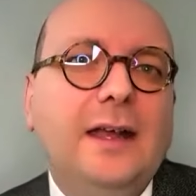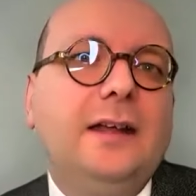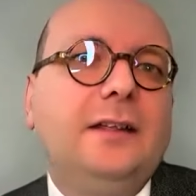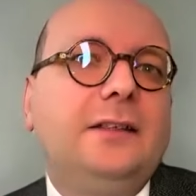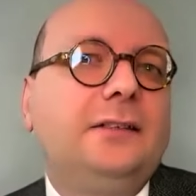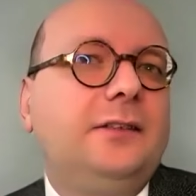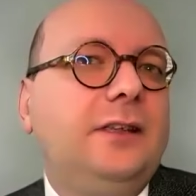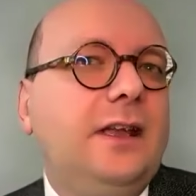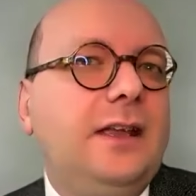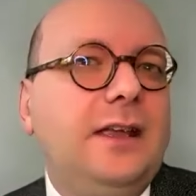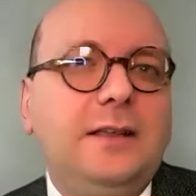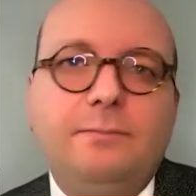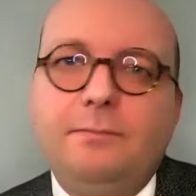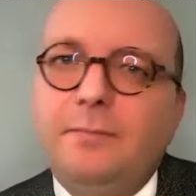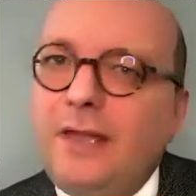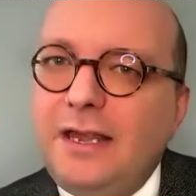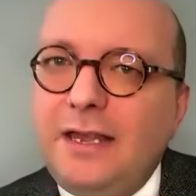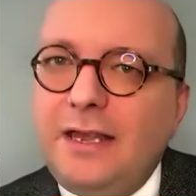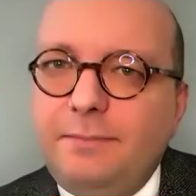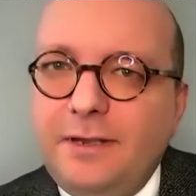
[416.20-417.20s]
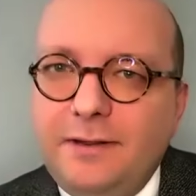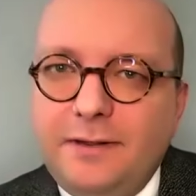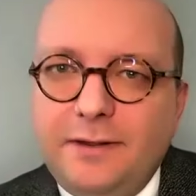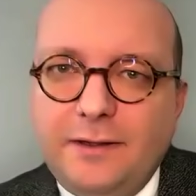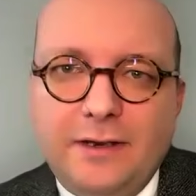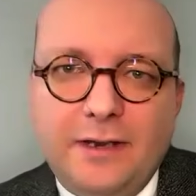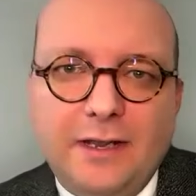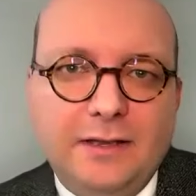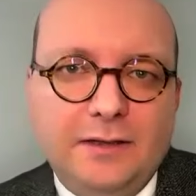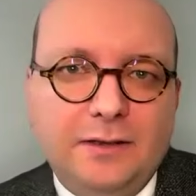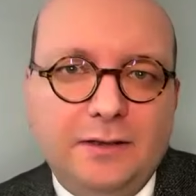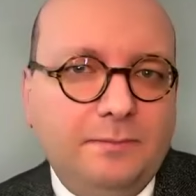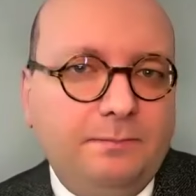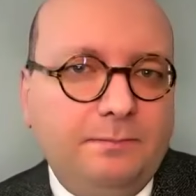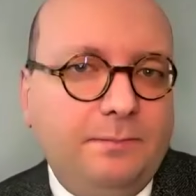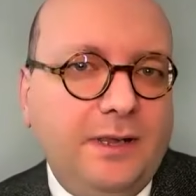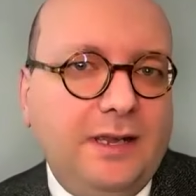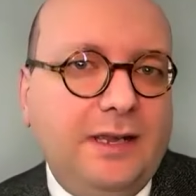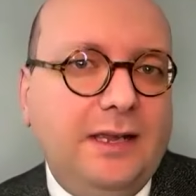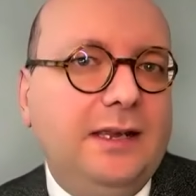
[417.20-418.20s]
say maybe that it
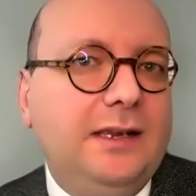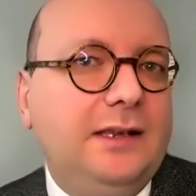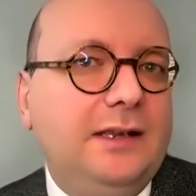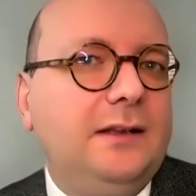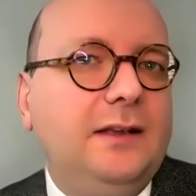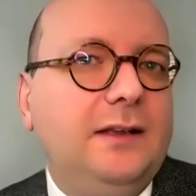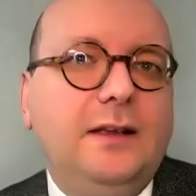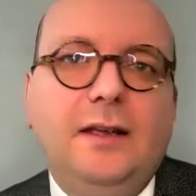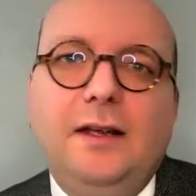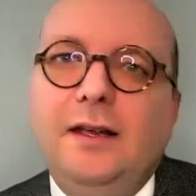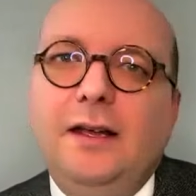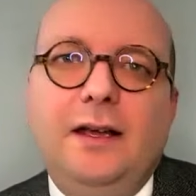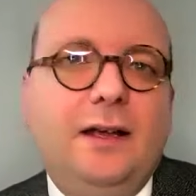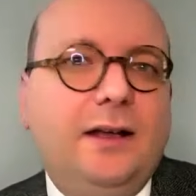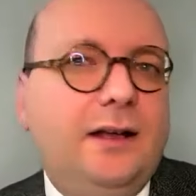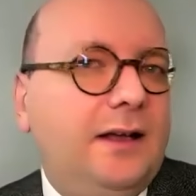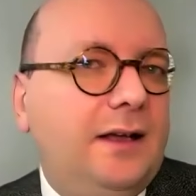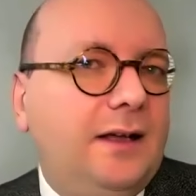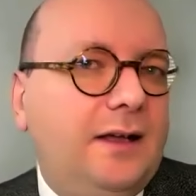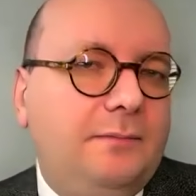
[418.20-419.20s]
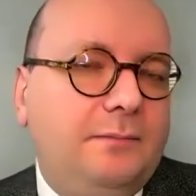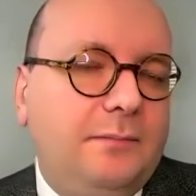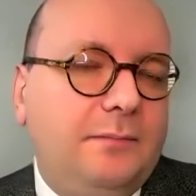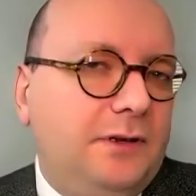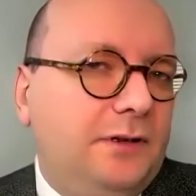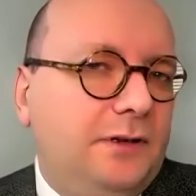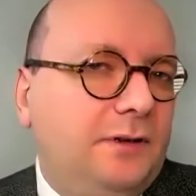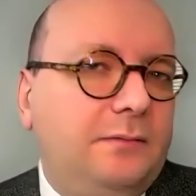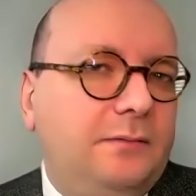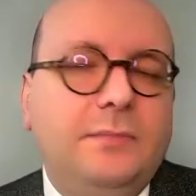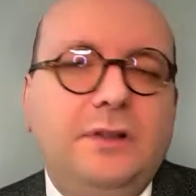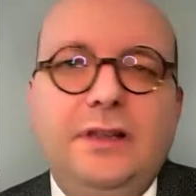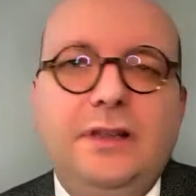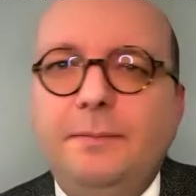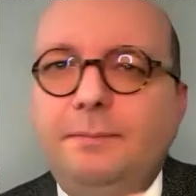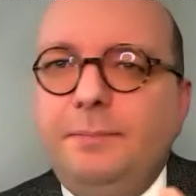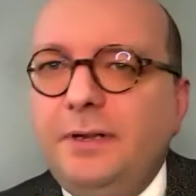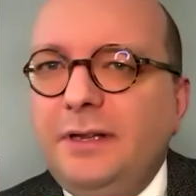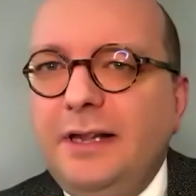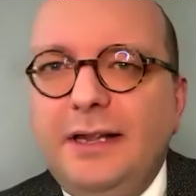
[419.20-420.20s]
had been um, you know,
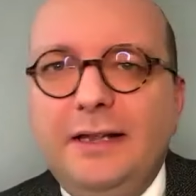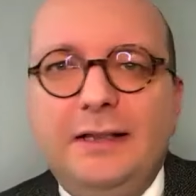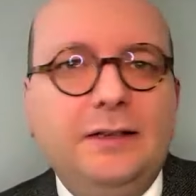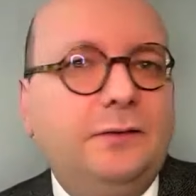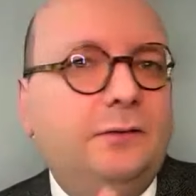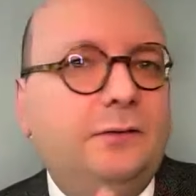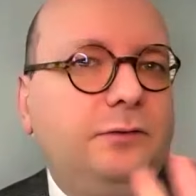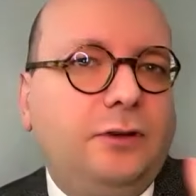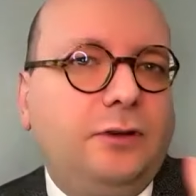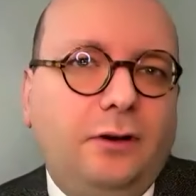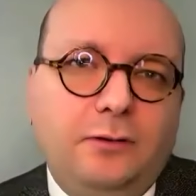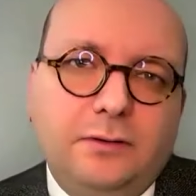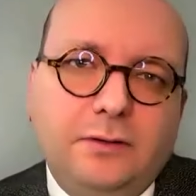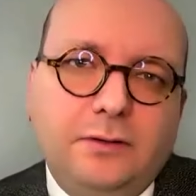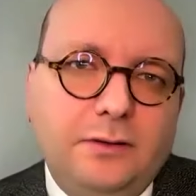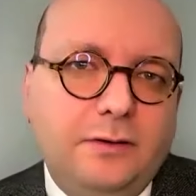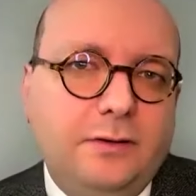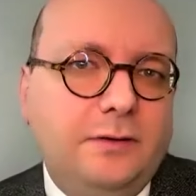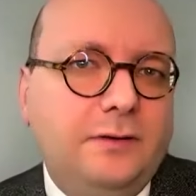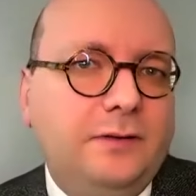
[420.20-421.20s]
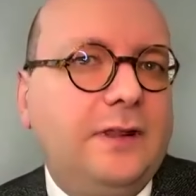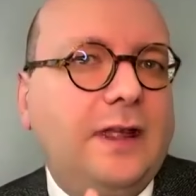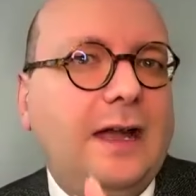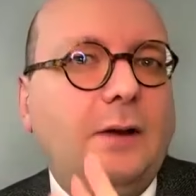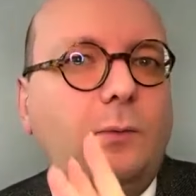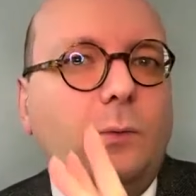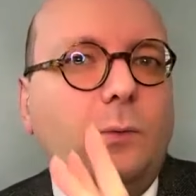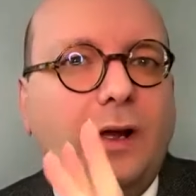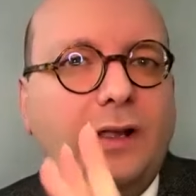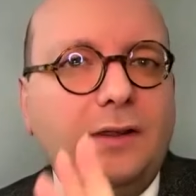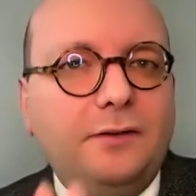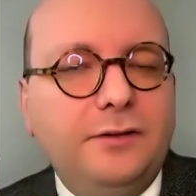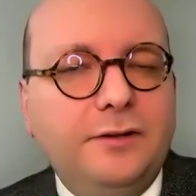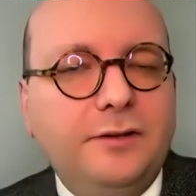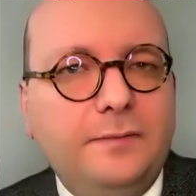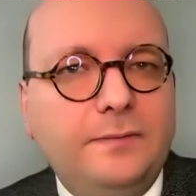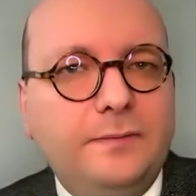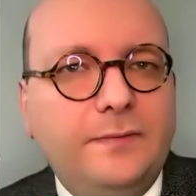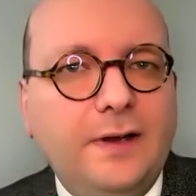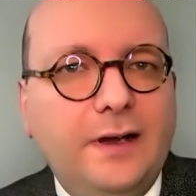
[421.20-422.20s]
manipulated or doctored, and that went
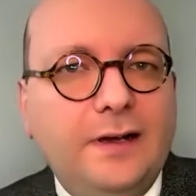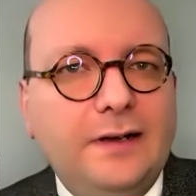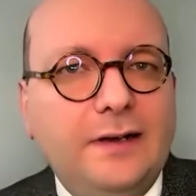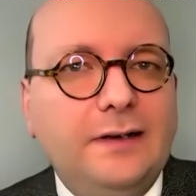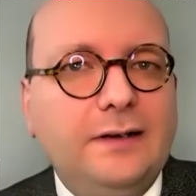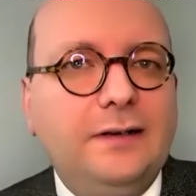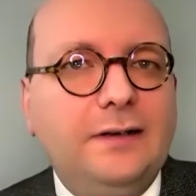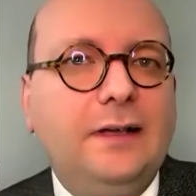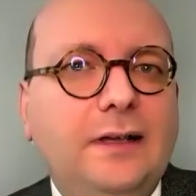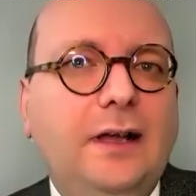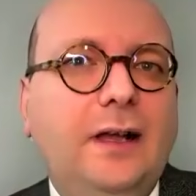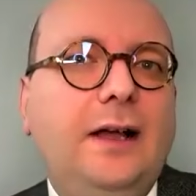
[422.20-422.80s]
too far.